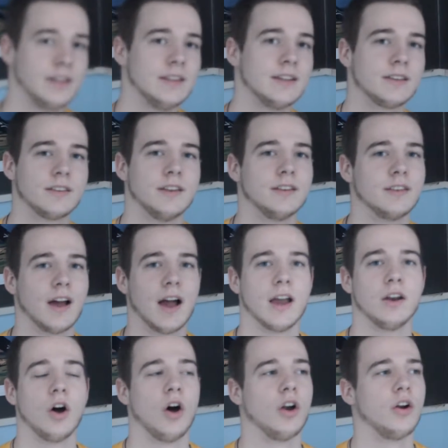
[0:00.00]
see this
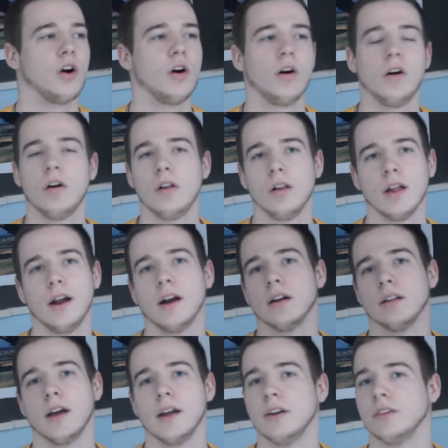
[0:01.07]
design on all
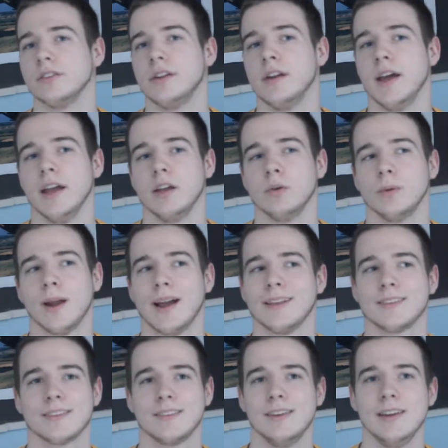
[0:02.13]
airliners today. You will
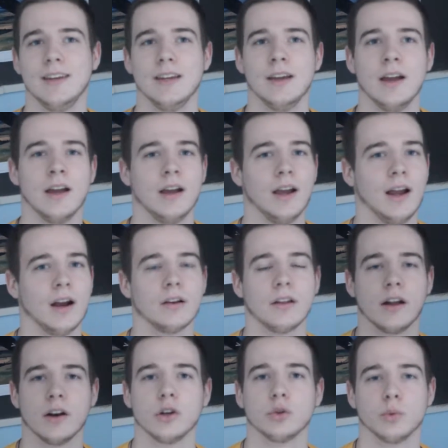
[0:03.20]
not see
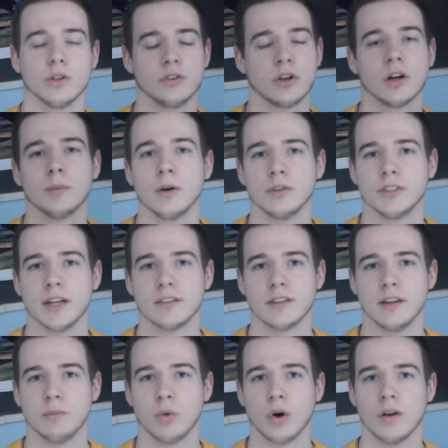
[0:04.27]
airliners with
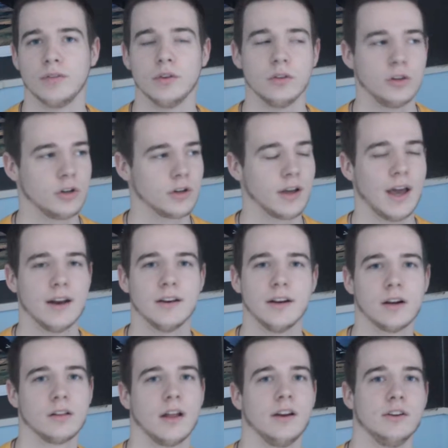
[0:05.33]
turbojets anymore. If you look at
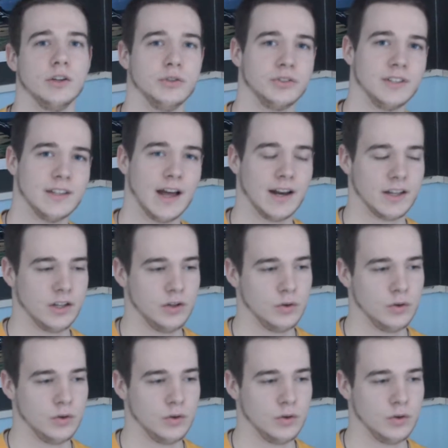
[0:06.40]
an airliner, you see that